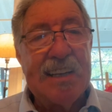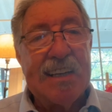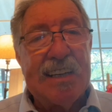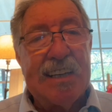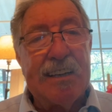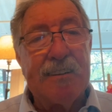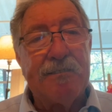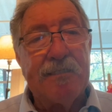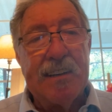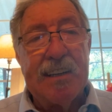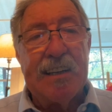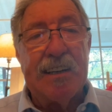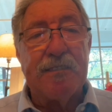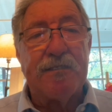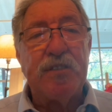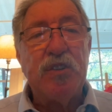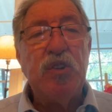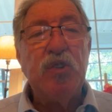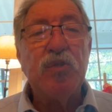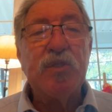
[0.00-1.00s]

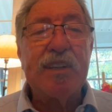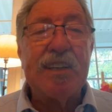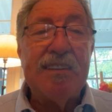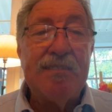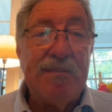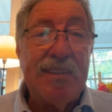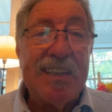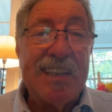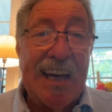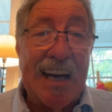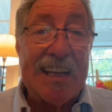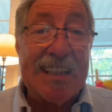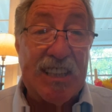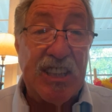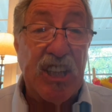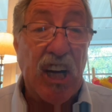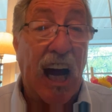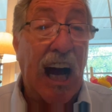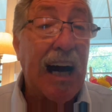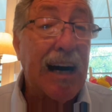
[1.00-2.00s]
If you give me that
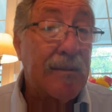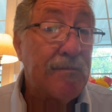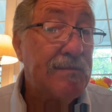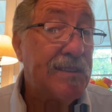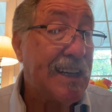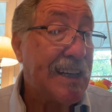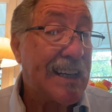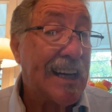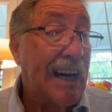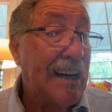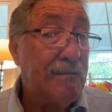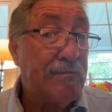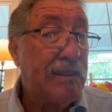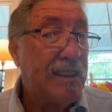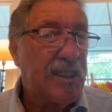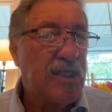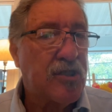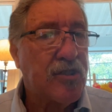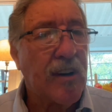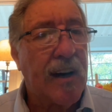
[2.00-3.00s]
job that I've
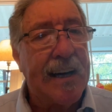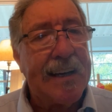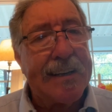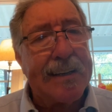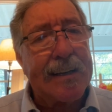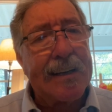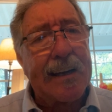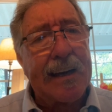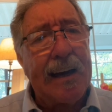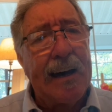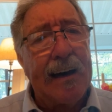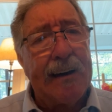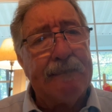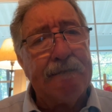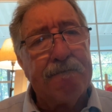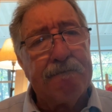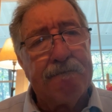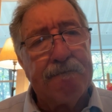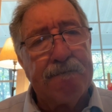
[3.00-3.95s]
been trying to get."